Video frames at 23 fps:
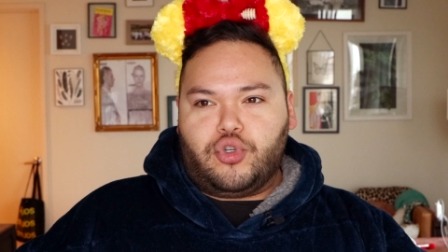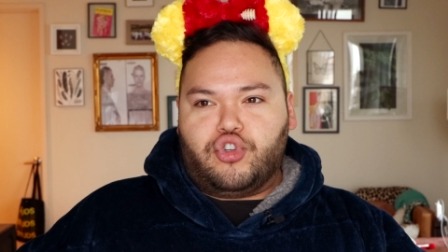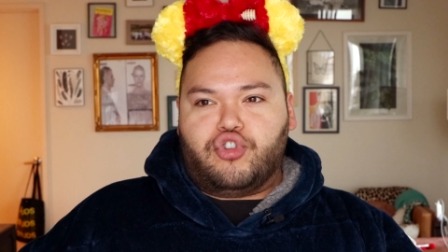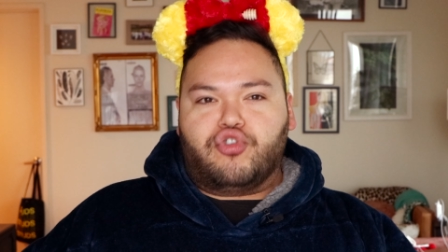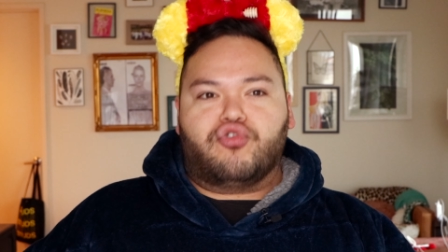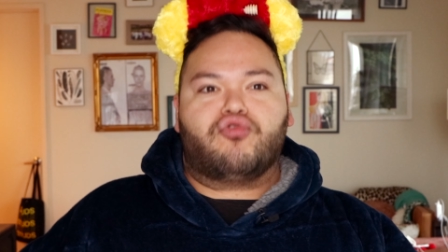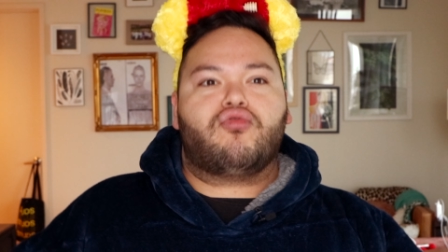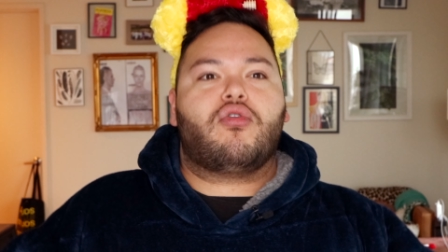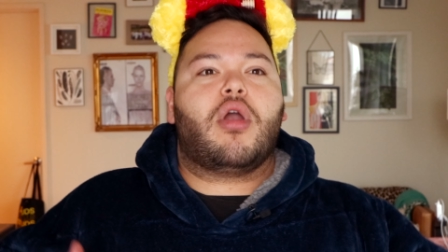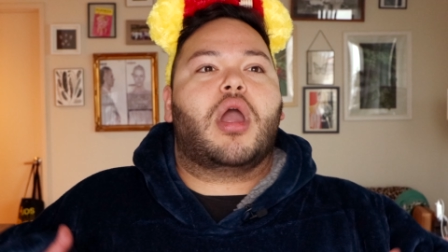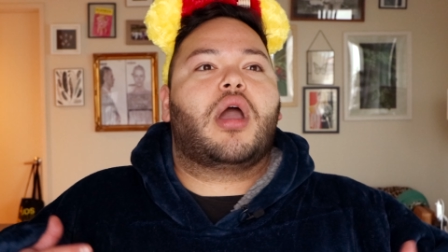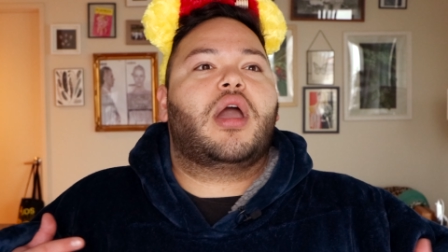
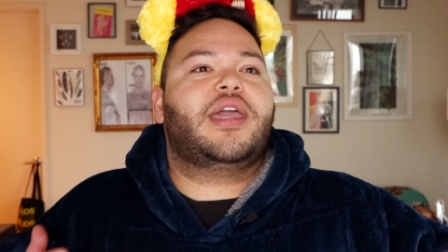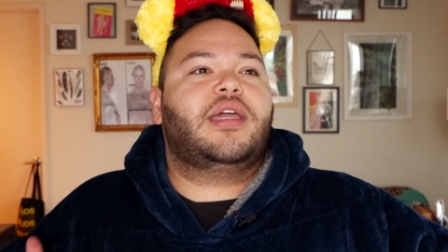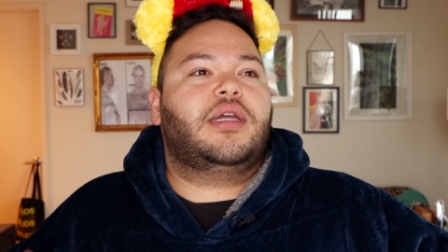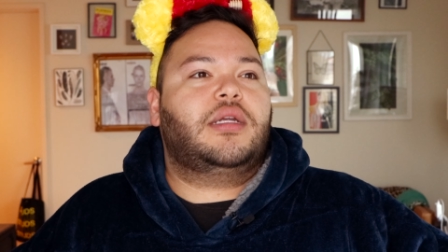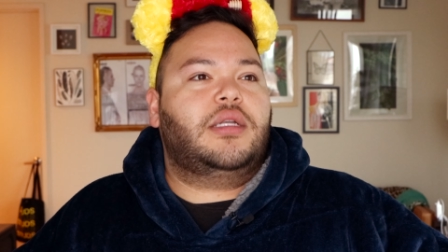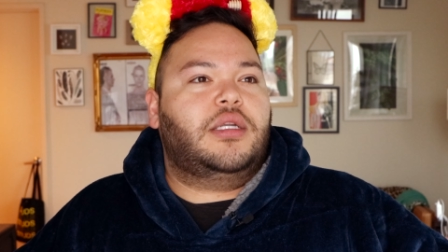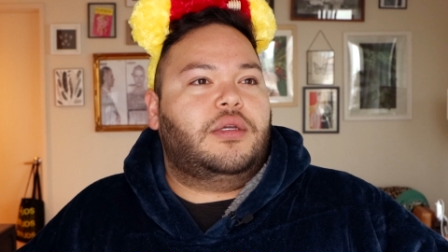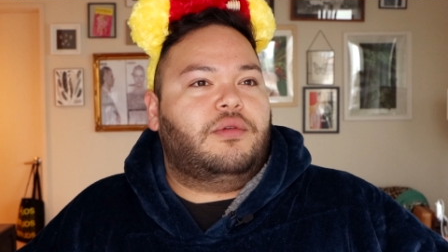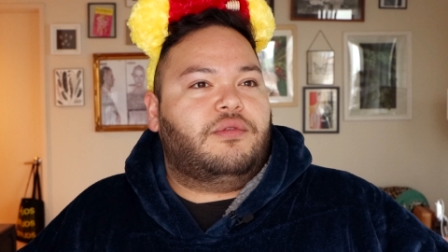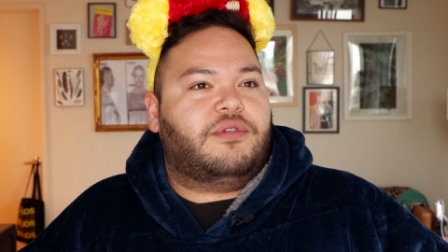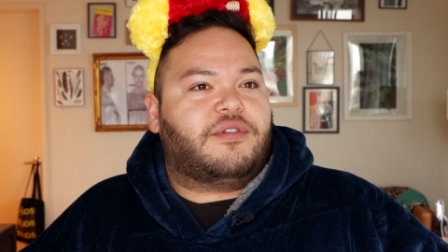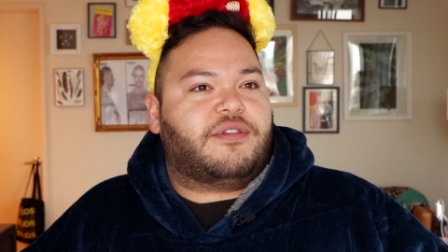
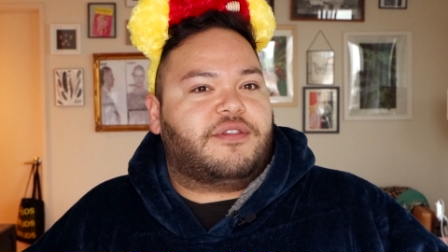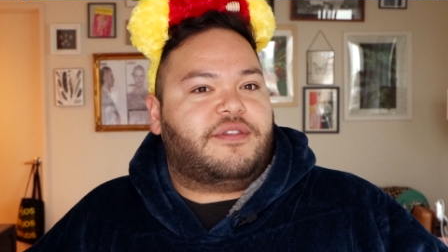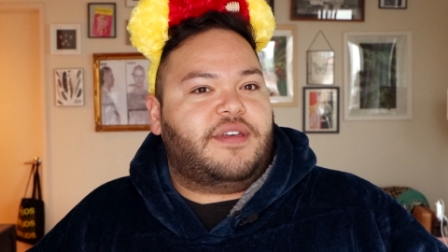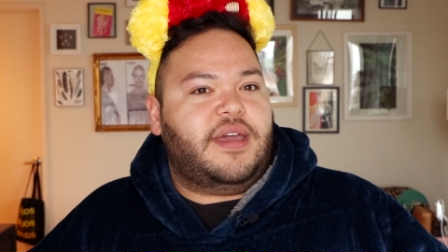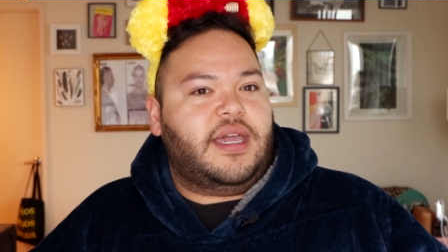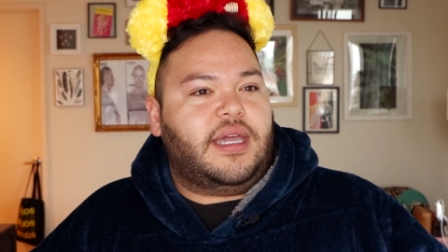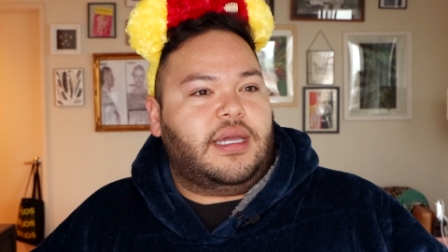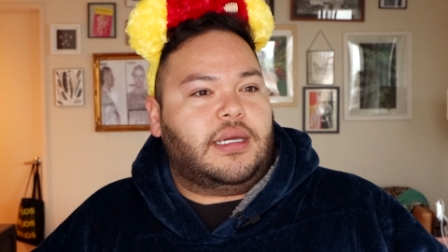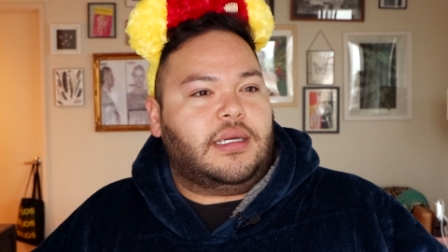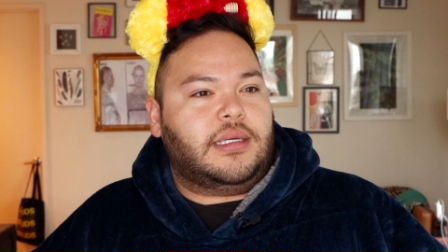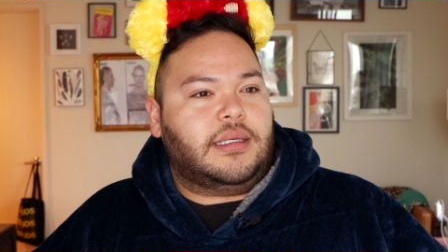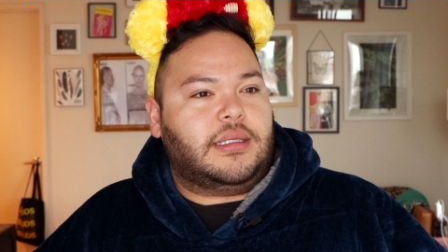trying new
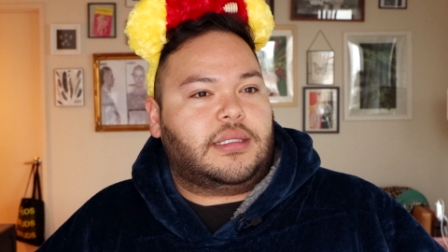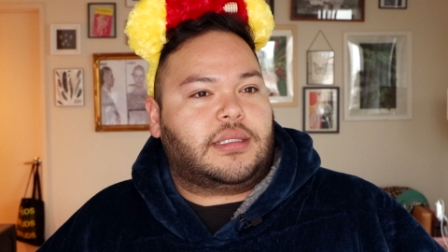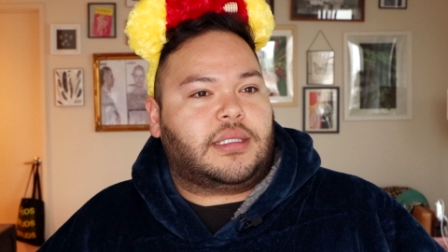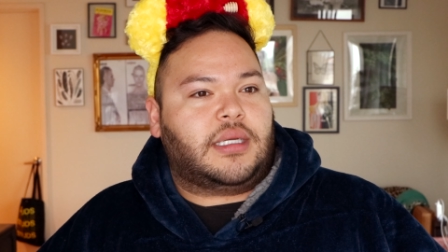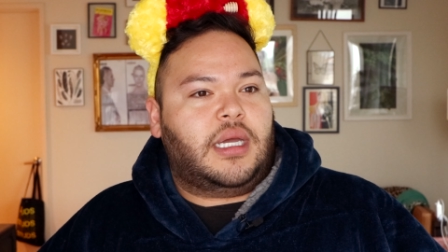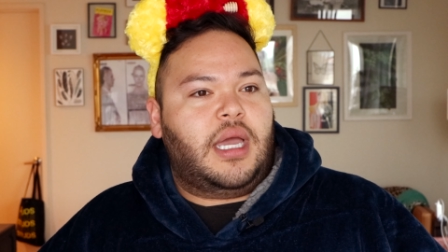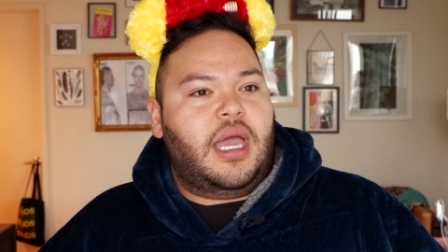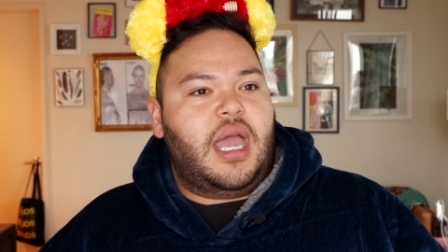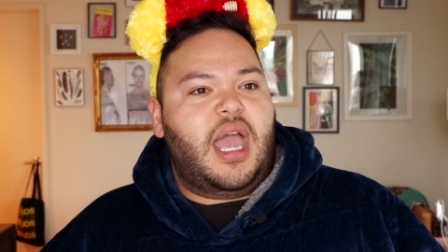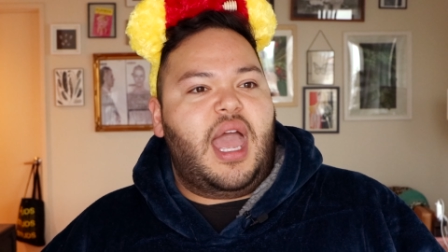things,